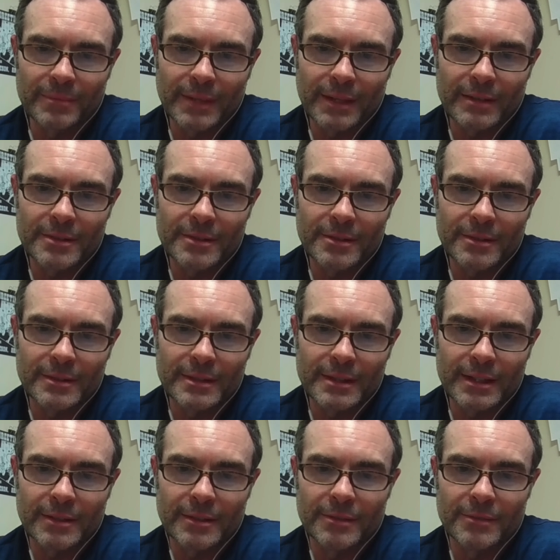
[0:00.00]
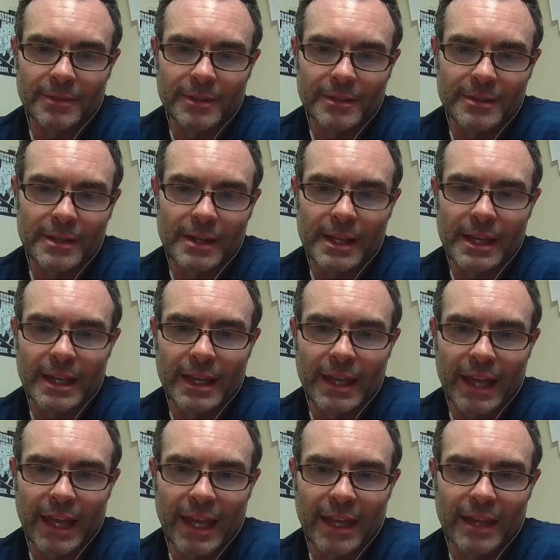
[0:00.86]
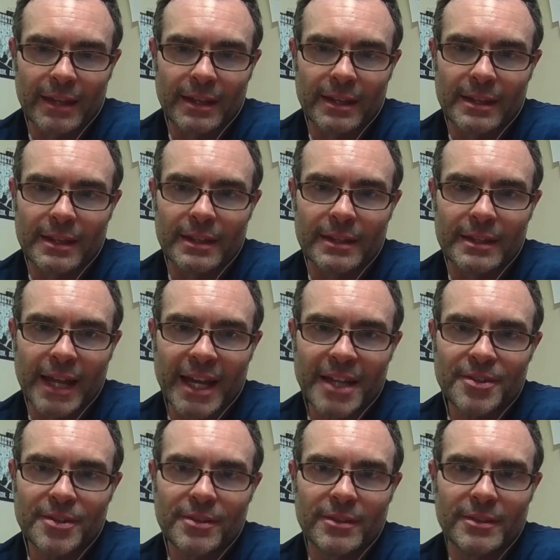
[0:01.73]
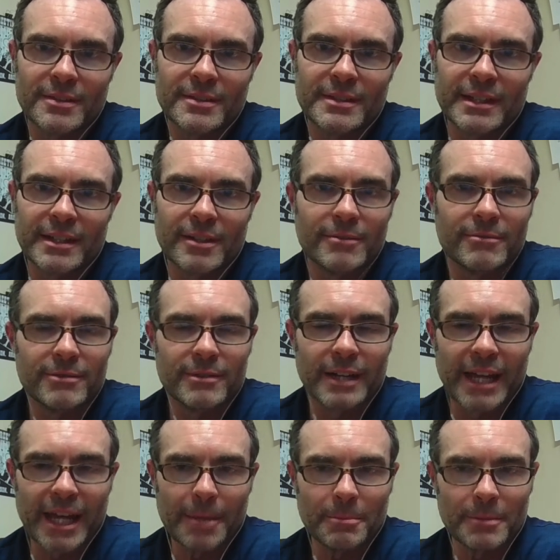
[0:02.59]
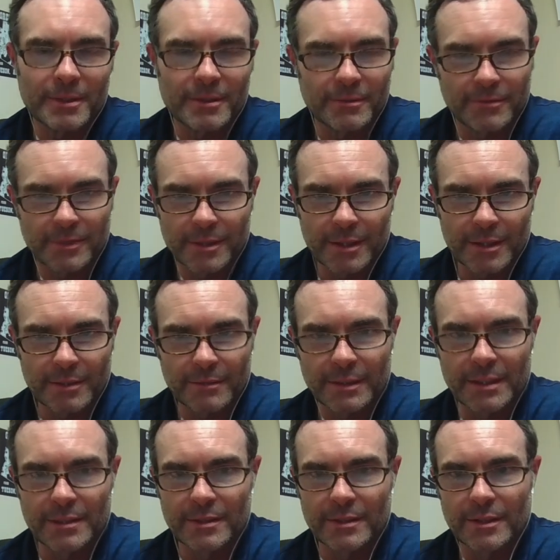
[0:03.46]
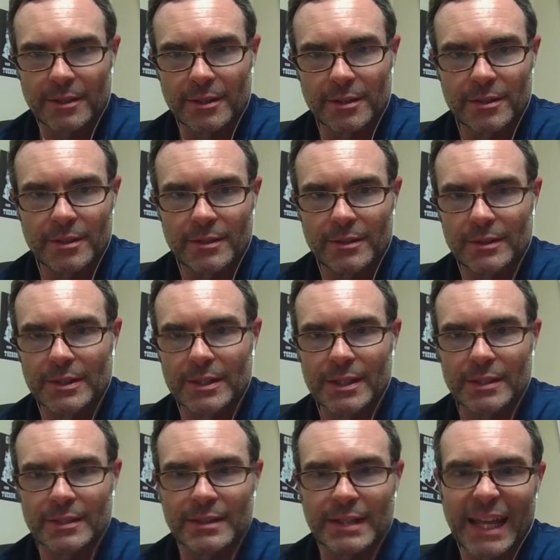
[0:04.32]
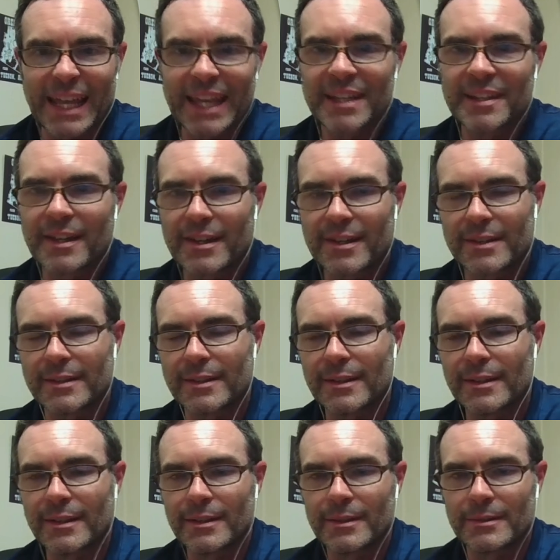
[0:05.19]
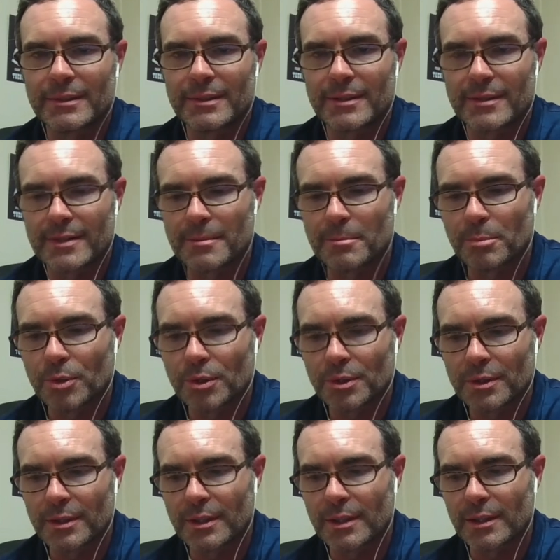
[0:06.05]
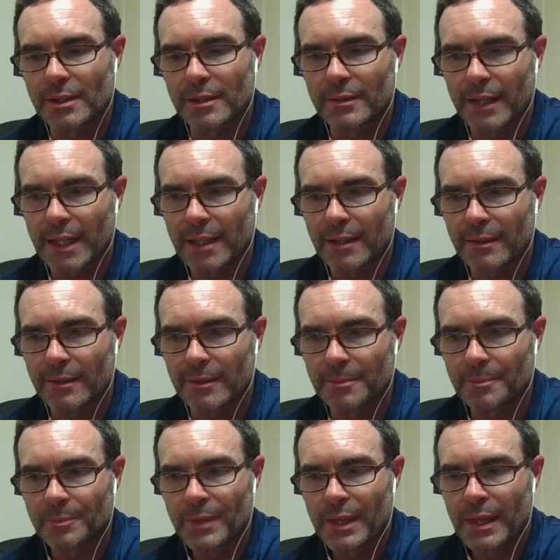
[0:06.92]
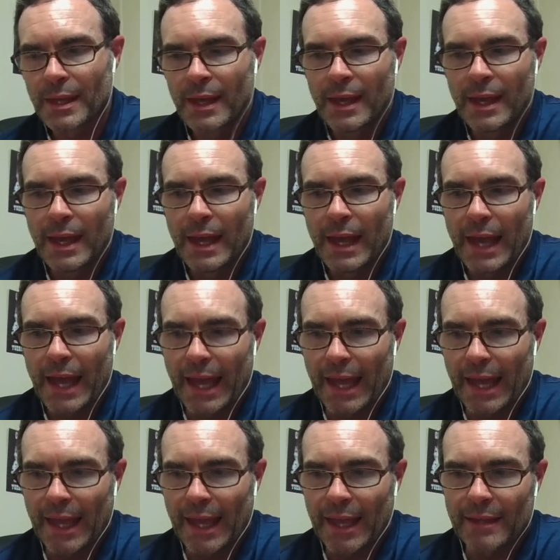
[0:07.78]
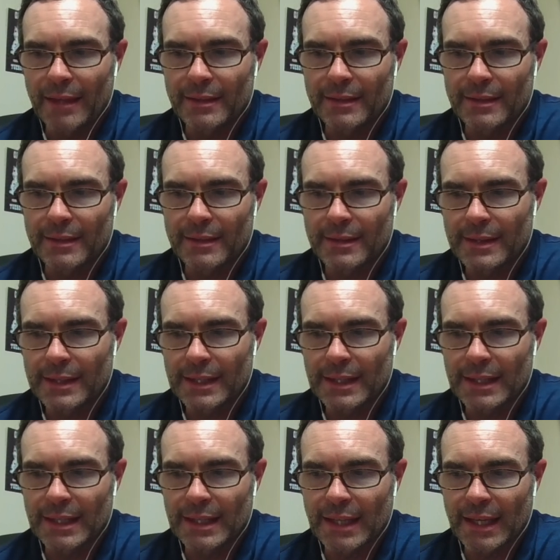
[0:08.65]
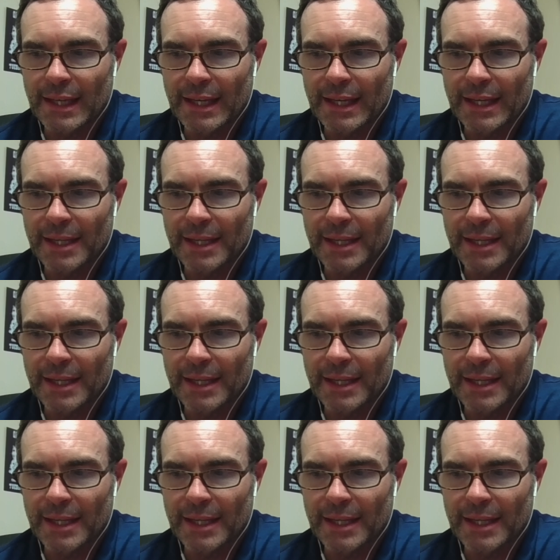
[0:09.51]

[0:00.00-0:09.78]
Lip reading: Arizona State University and the National Center for Atmospheric Research, which is NCAR, which is in Boulder, Colorado. And the